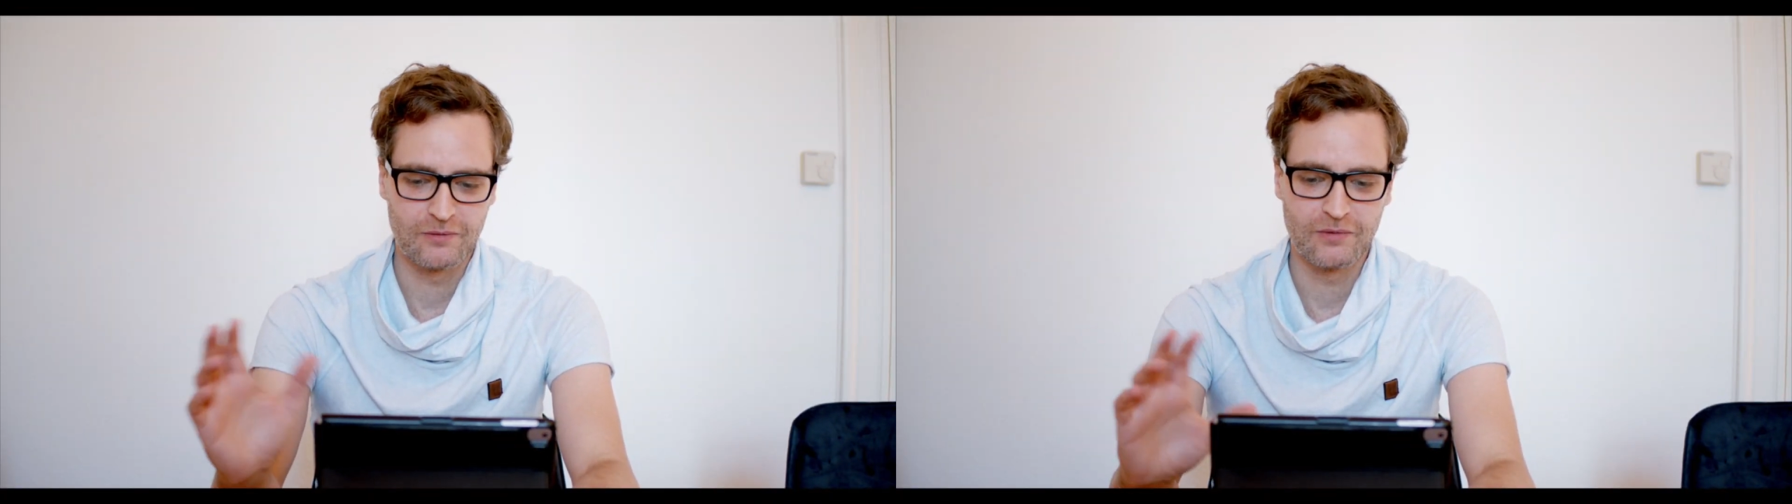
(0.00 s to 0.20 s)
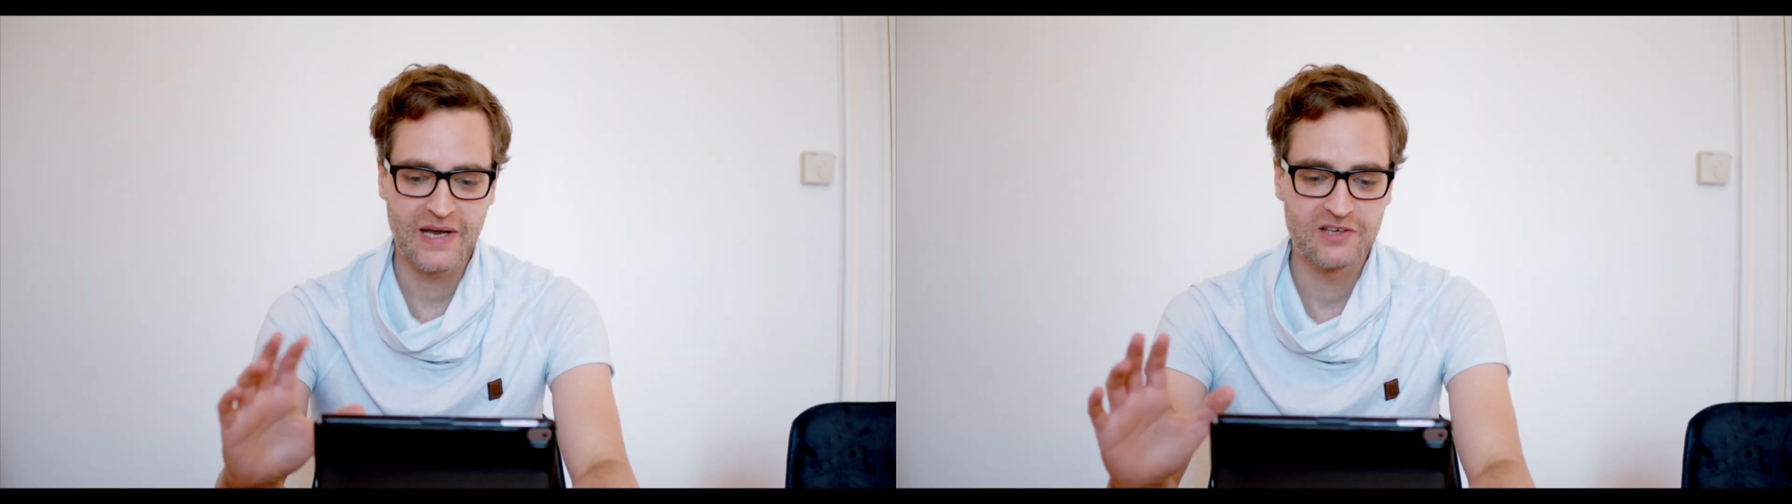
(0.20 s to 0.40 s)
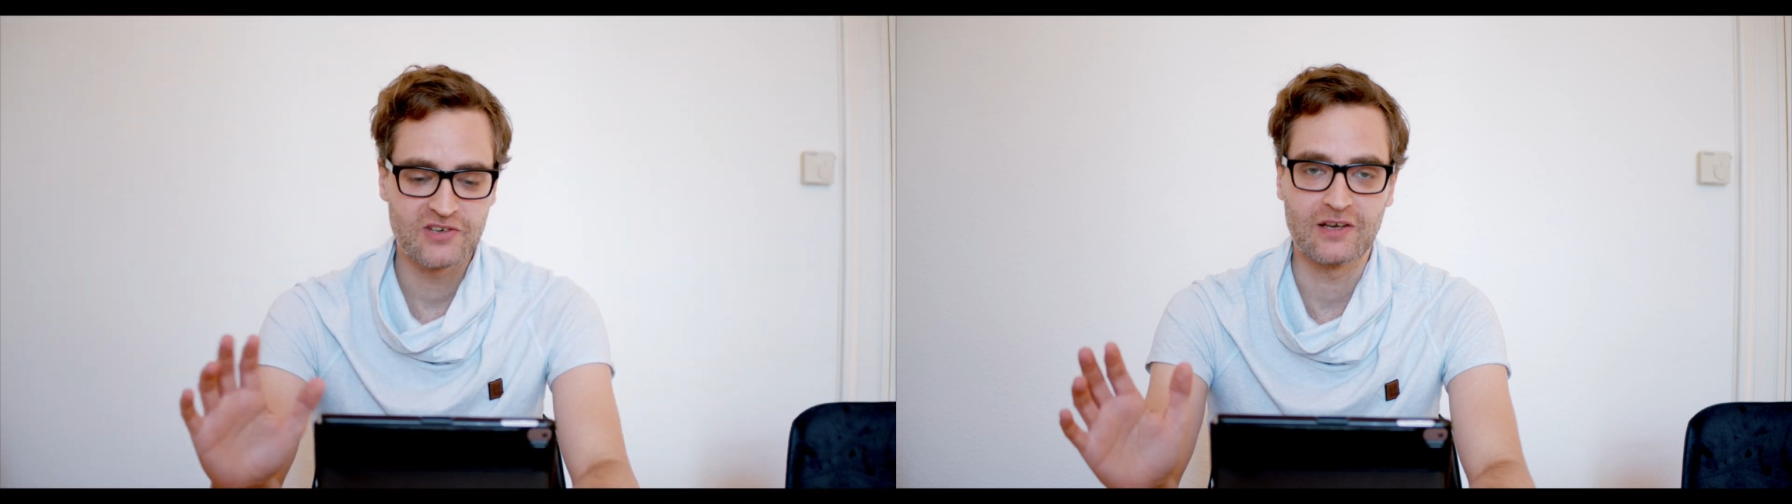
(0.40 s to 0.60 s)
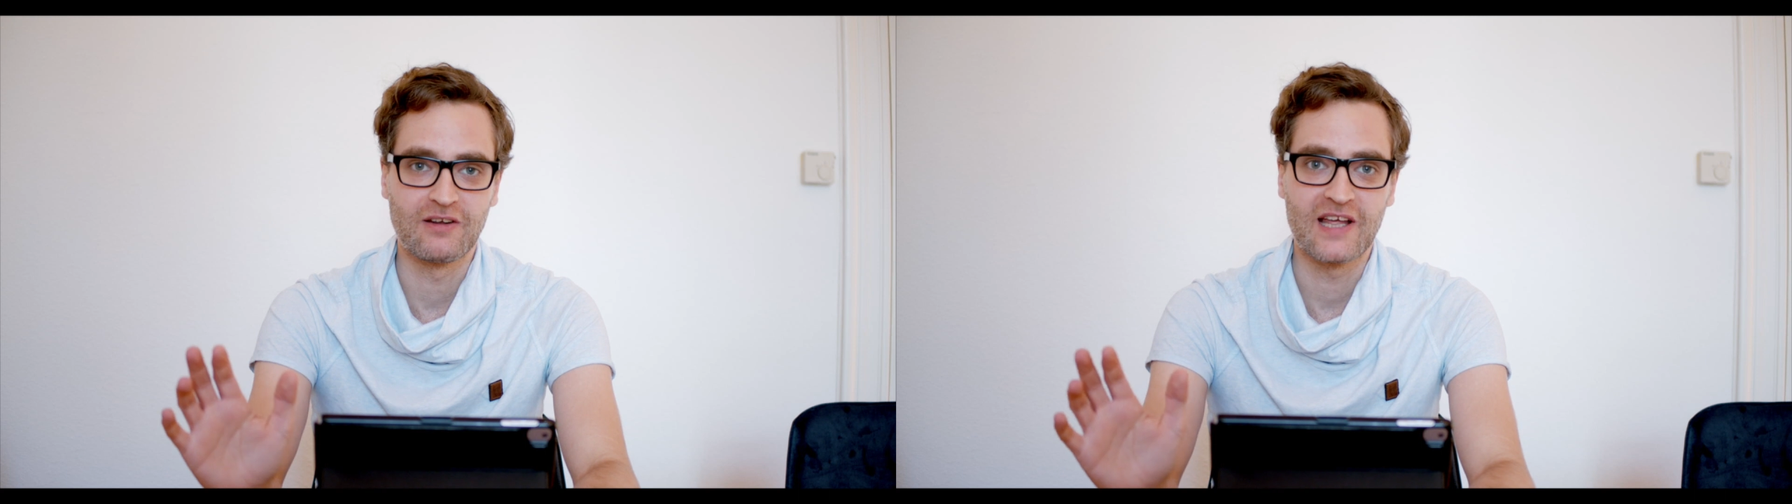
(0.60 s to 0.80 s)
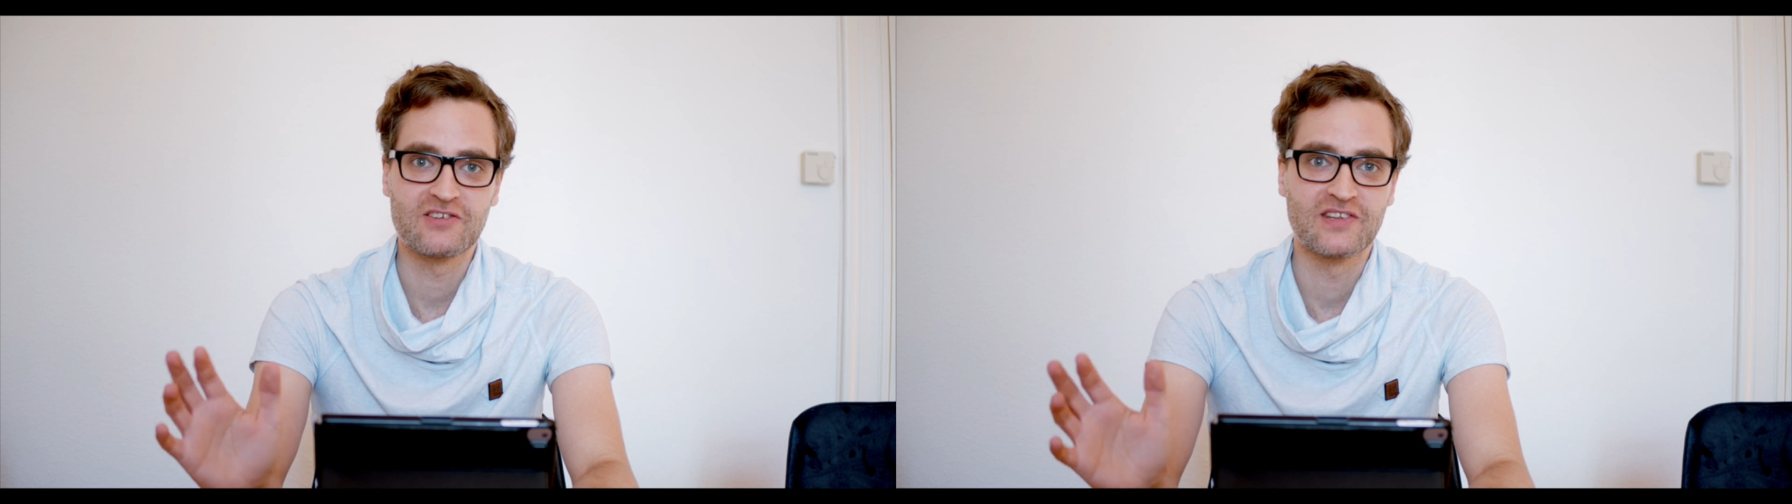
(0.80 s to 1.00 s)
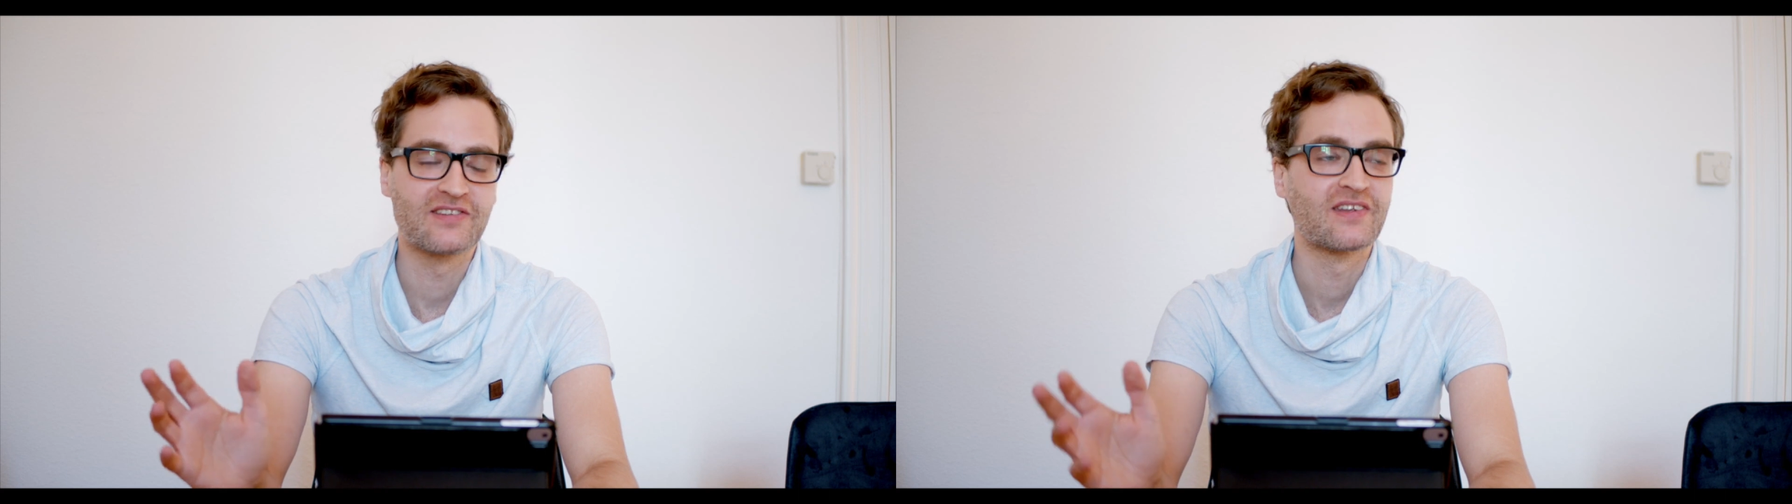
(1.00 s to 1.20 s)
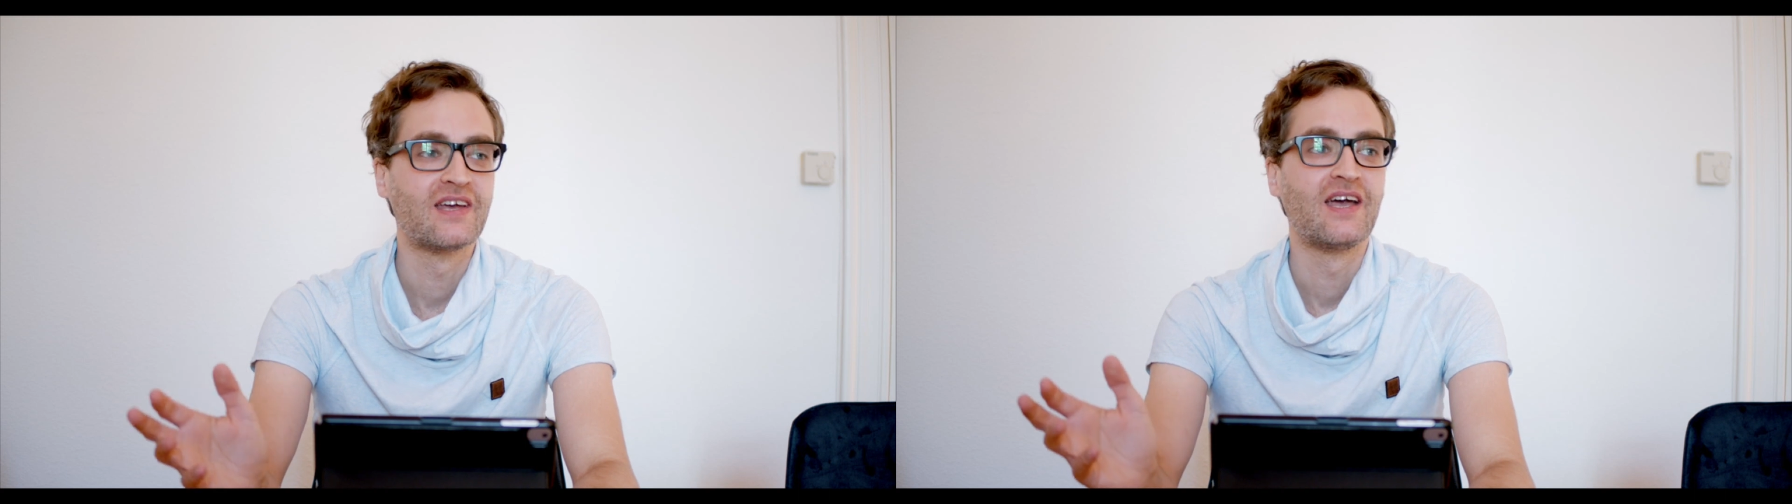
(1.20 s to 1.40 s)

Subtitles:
Raid Shadow Legends,